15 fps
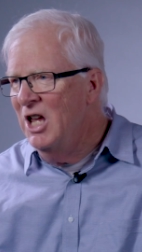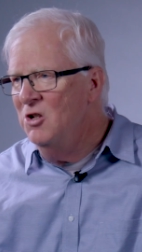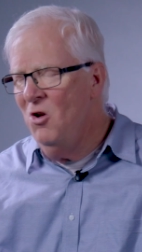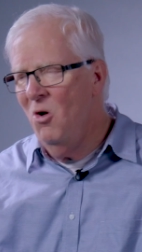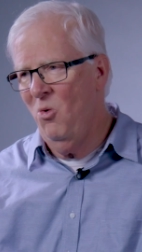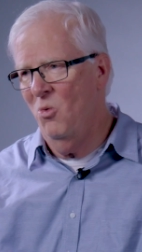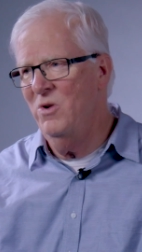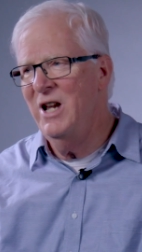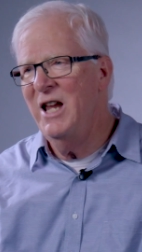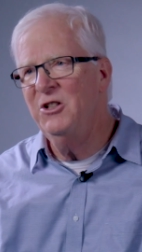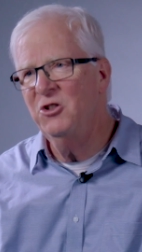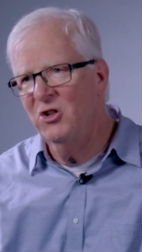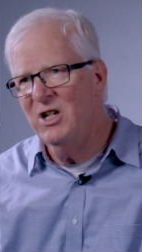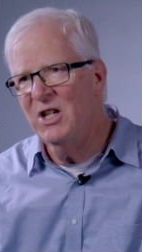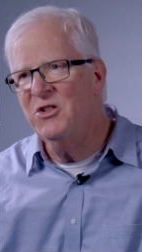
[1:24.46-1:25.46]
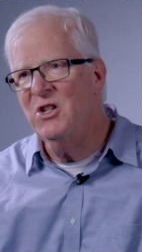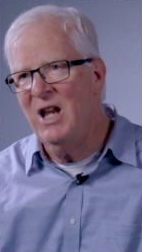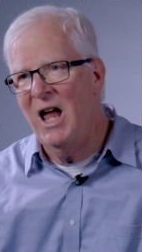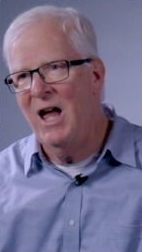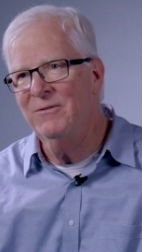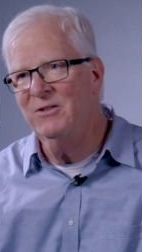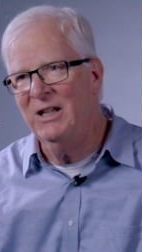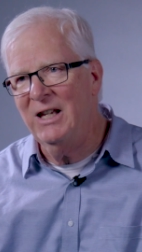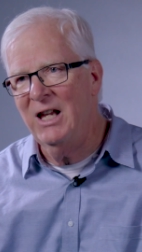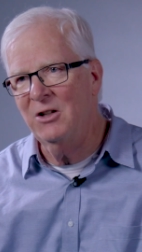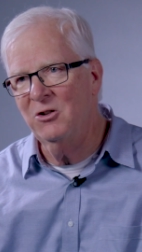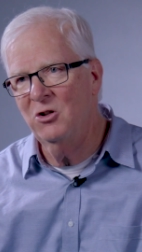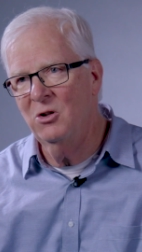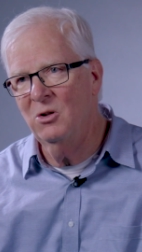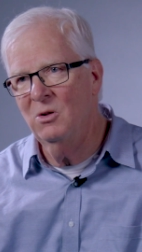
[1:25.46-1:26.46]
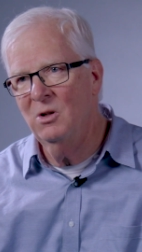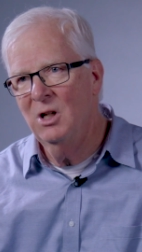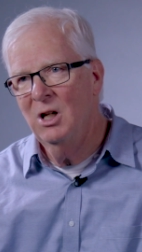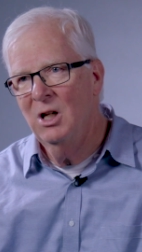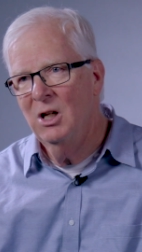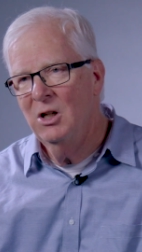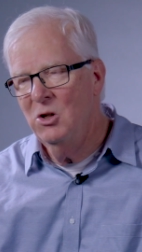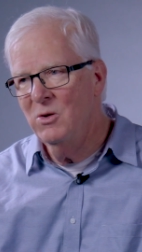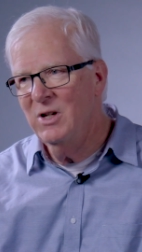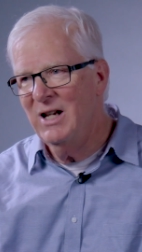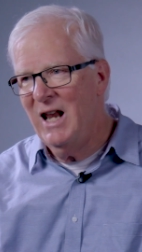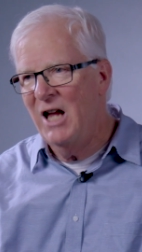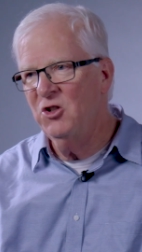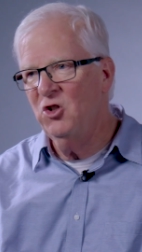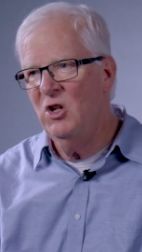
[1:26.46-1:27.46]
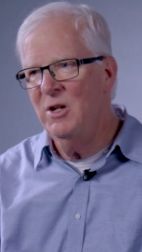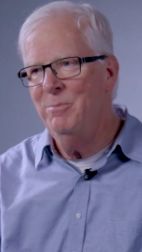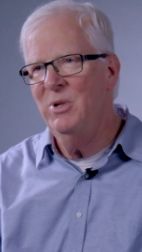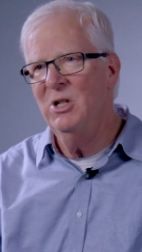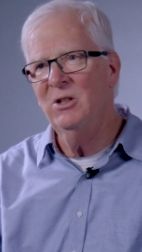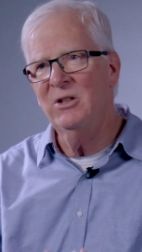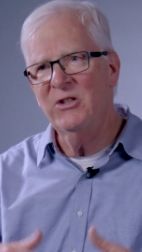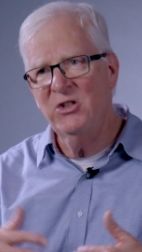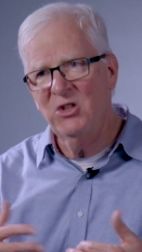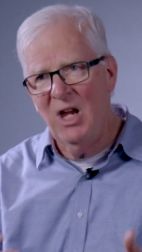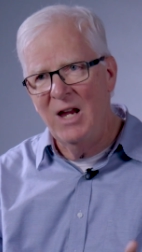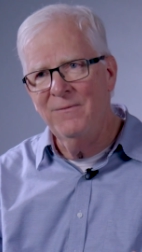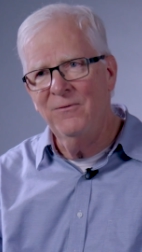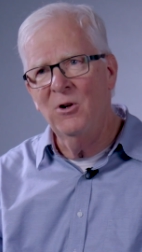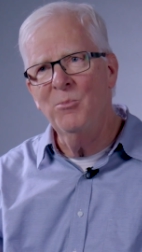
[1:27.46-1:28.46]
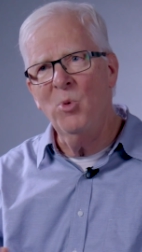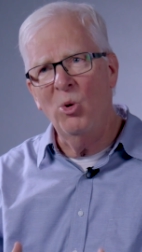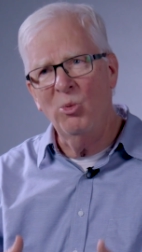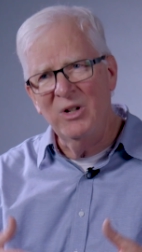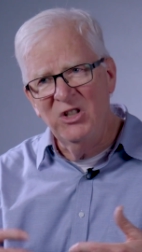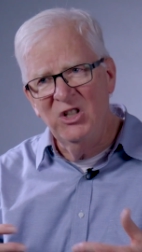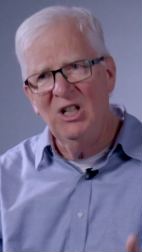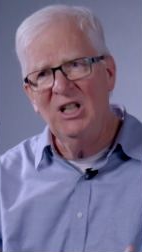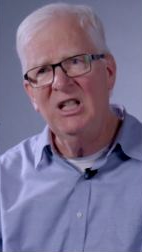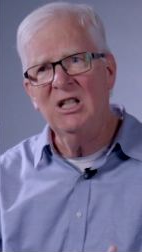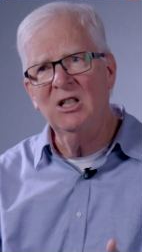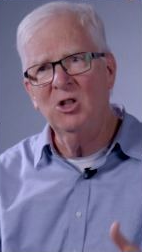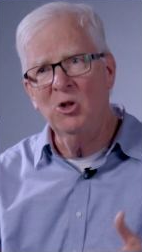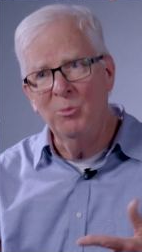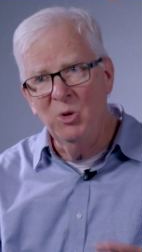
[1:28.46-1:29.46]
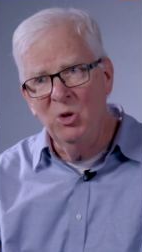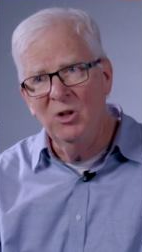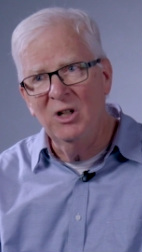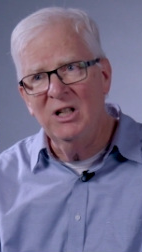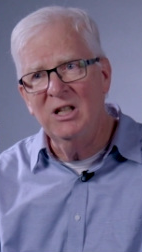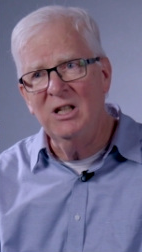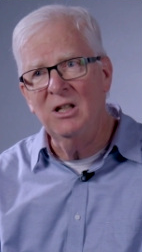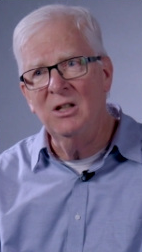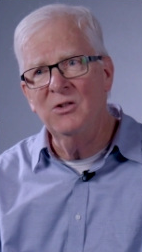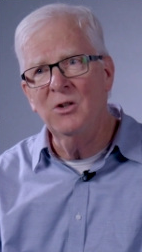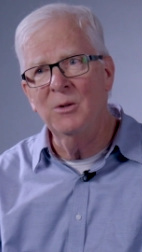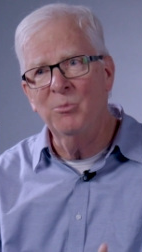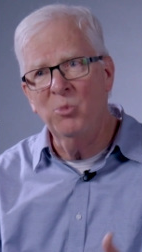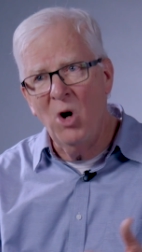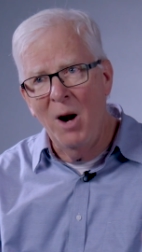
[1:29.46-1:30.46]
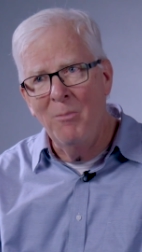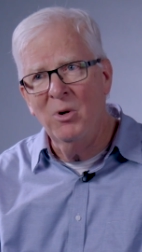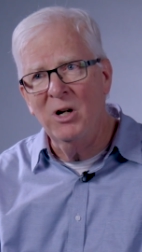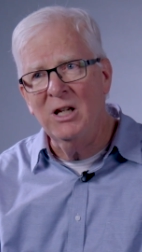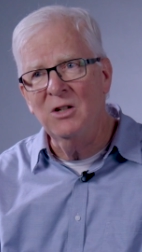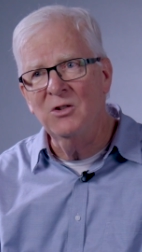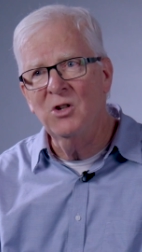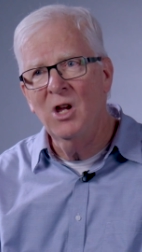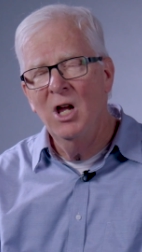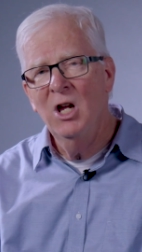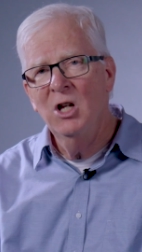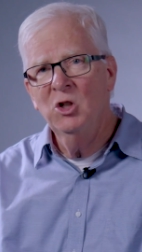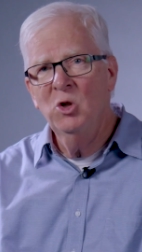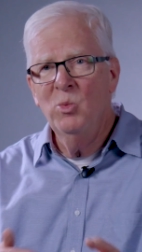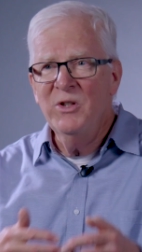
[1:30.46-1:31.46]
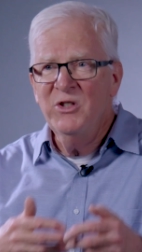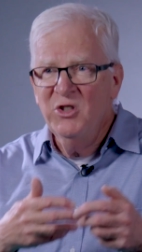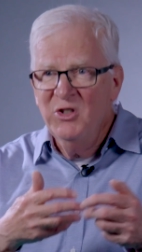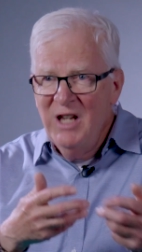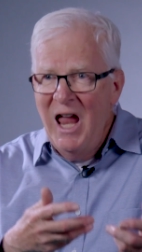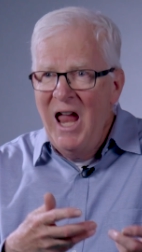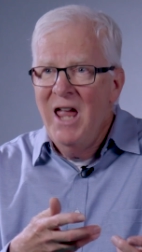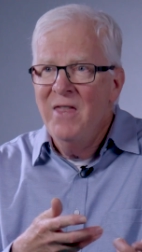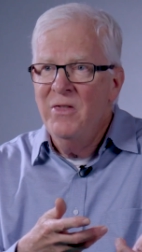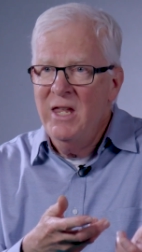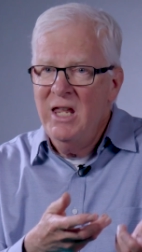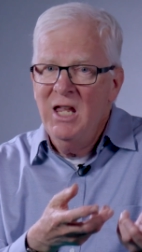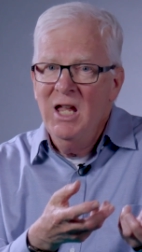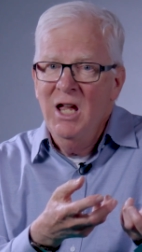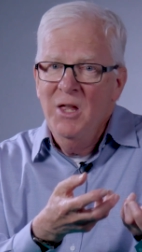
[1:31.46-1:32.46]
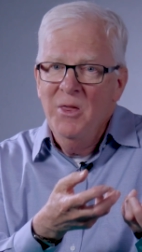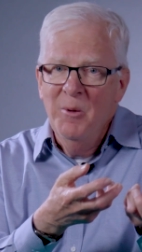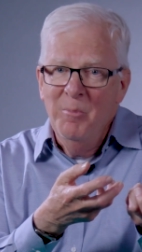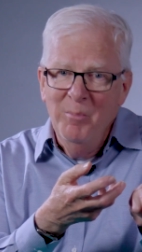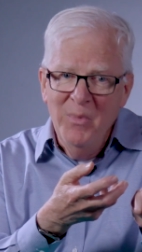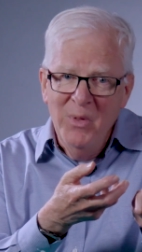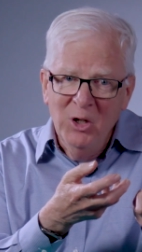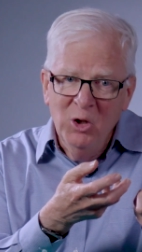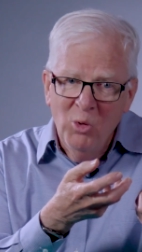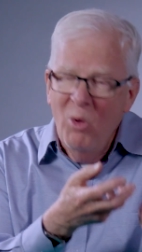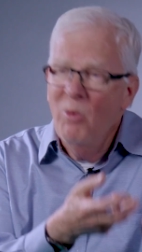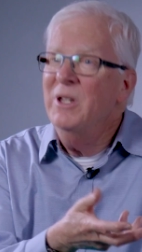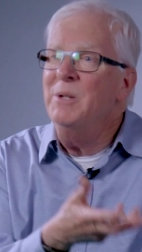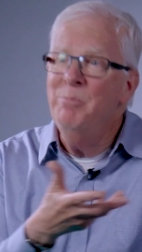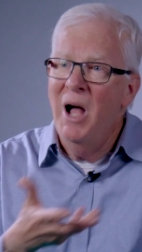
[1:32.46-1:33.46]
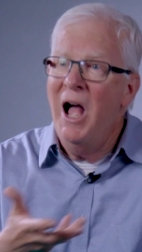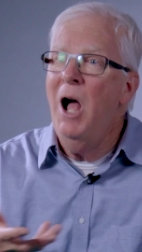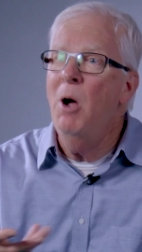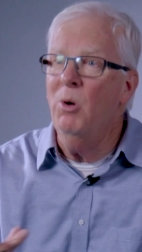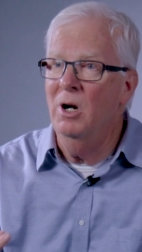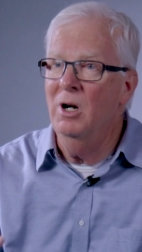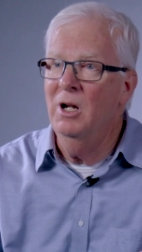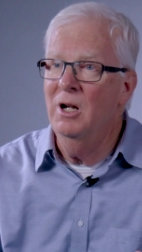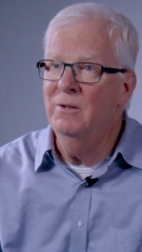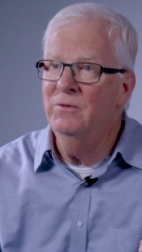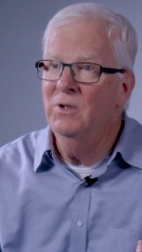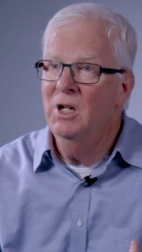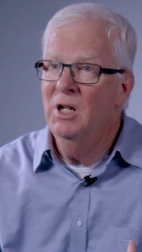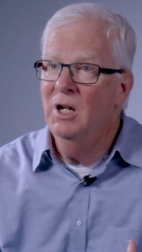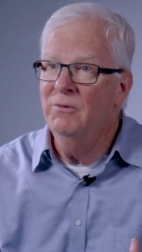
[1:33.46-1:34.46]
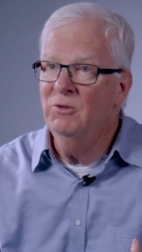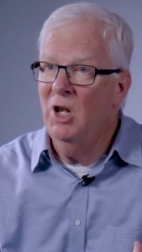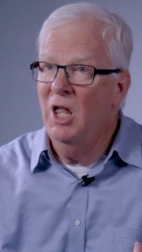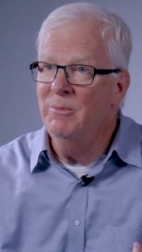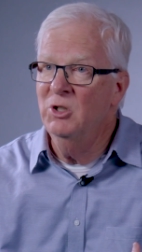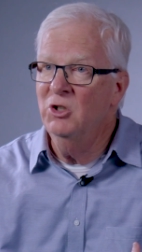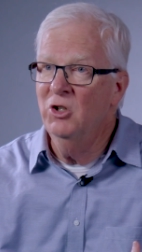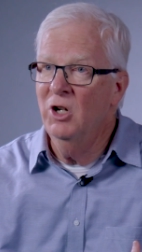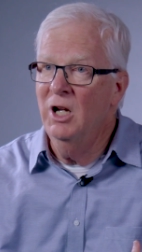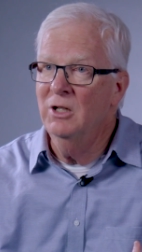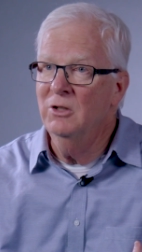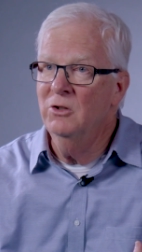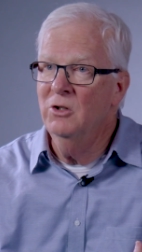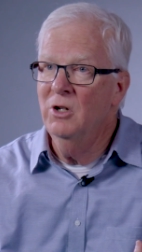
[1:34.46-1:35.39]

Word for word: No, nature doesn't have to get you. You can actually build safer, more resilient communities and properties to withstand the, the, the growing power of, of climate change.